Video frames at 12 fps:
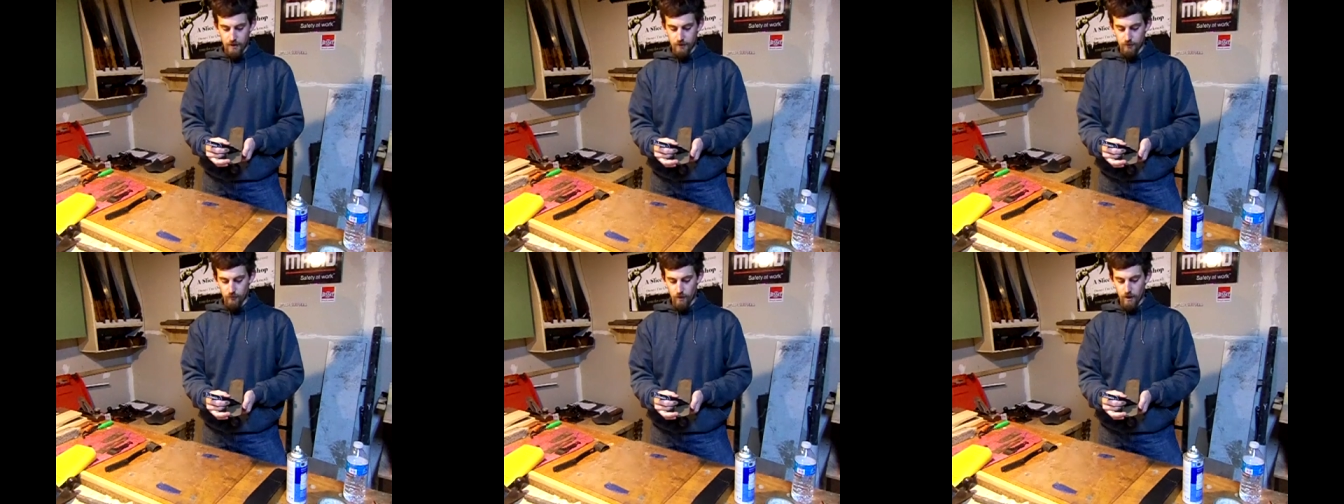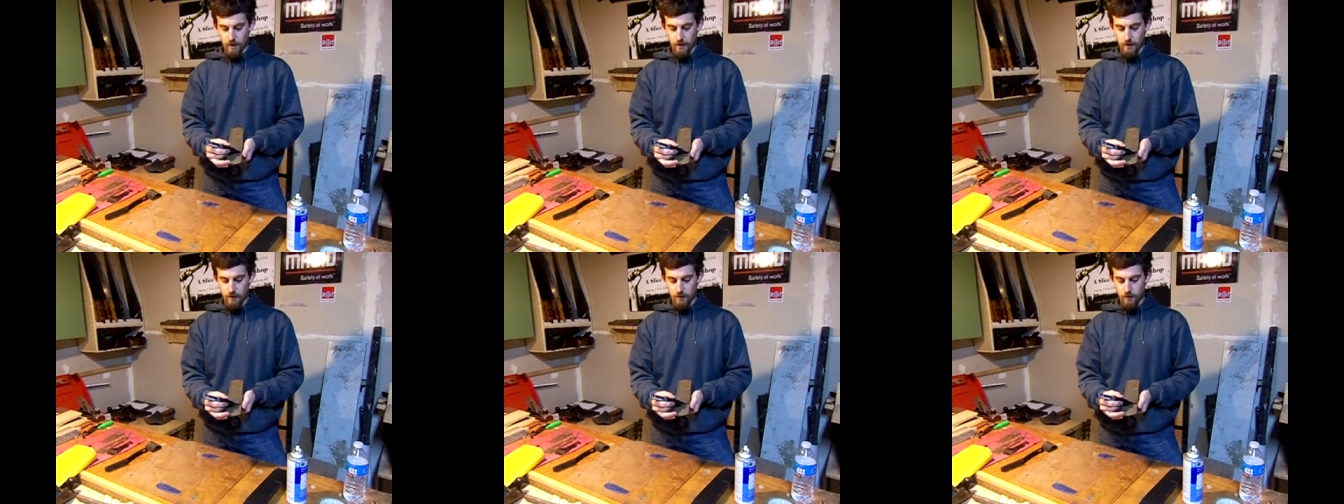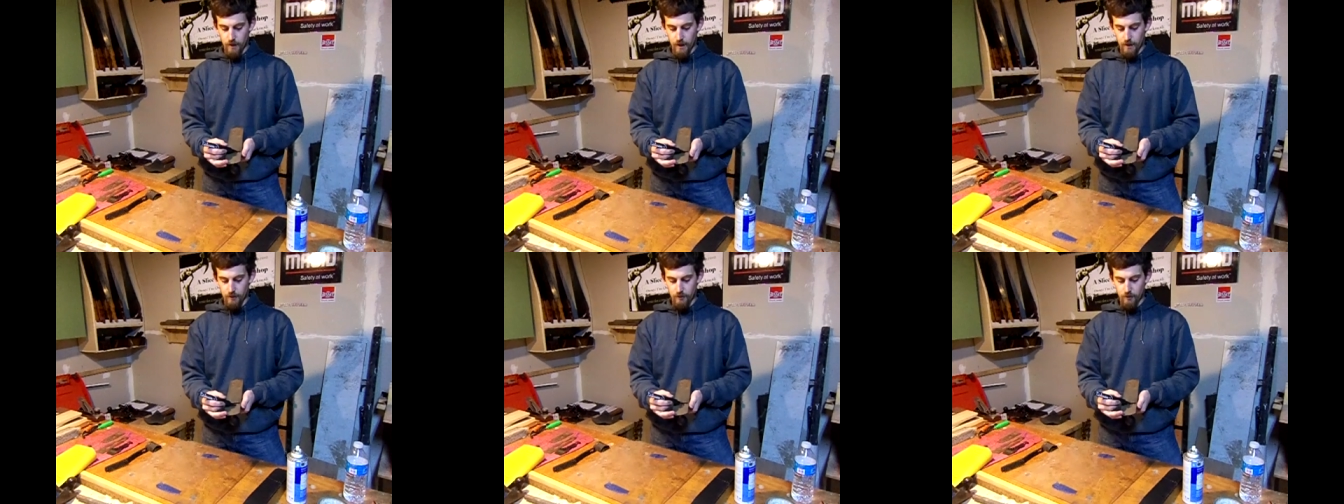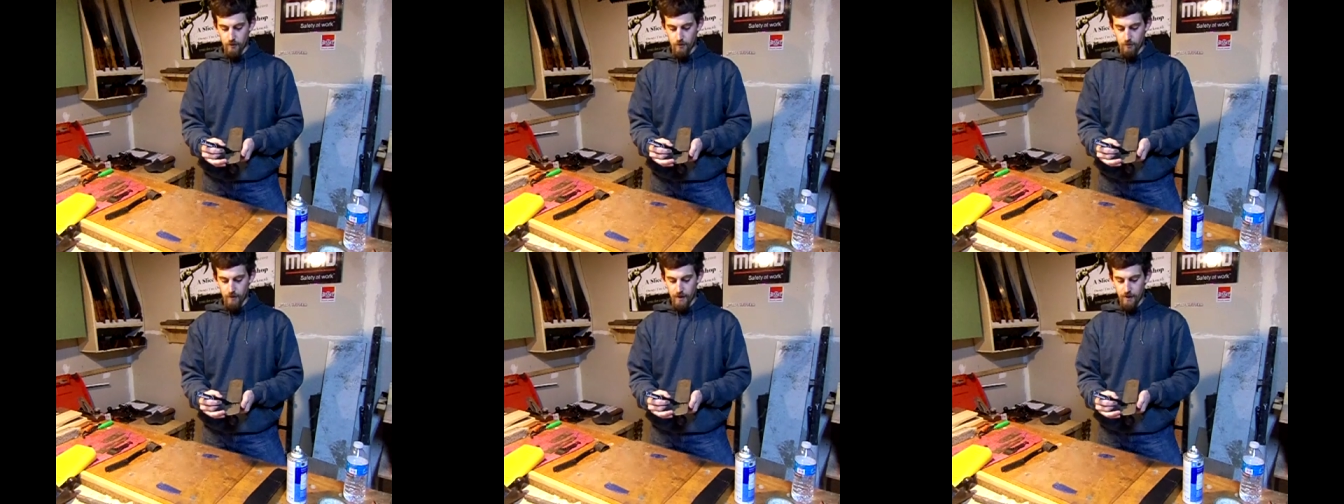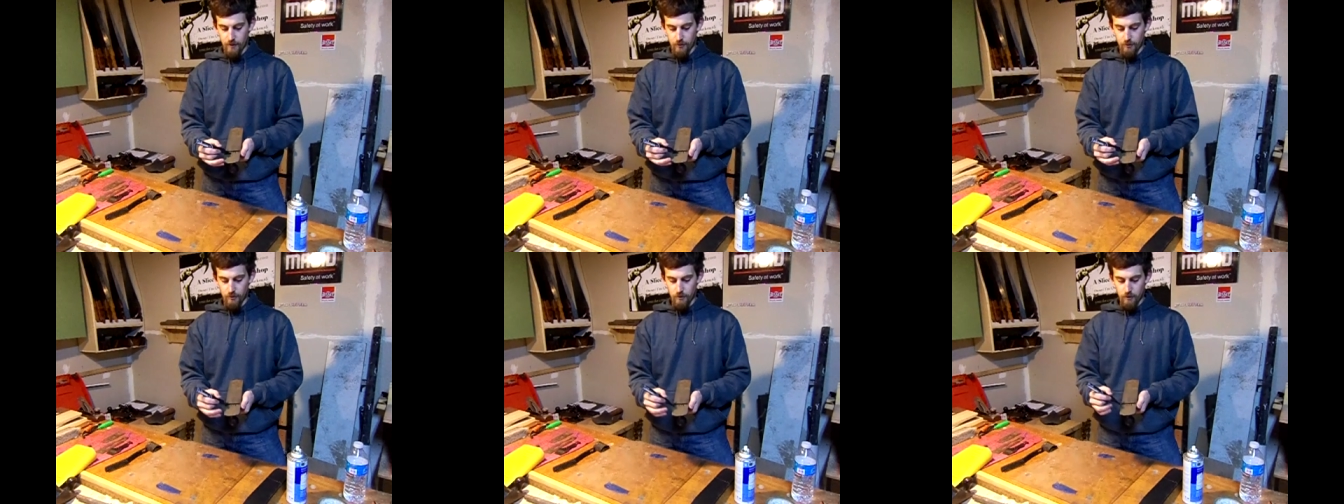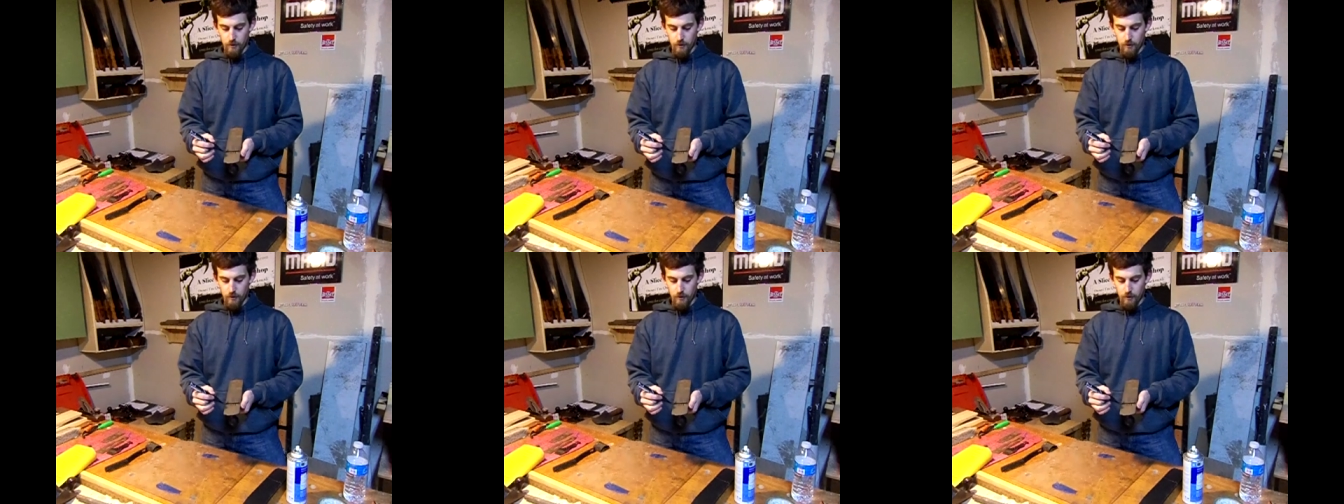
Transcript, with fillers: is right here at the mouth